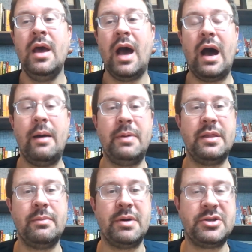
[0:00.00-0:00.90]

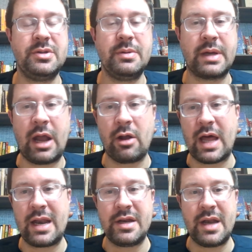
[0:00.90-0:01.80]
but
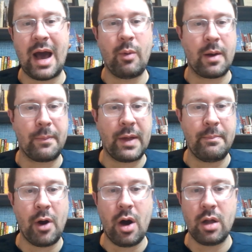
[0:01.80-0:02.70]
Carolina did not want to play
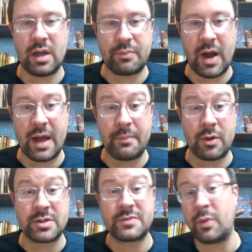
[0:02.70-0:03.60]
ball on Brian
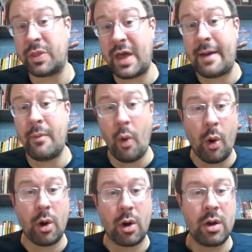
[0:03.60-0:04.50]
Burns for them
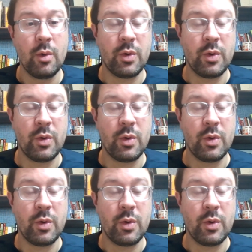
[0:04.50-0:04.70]
or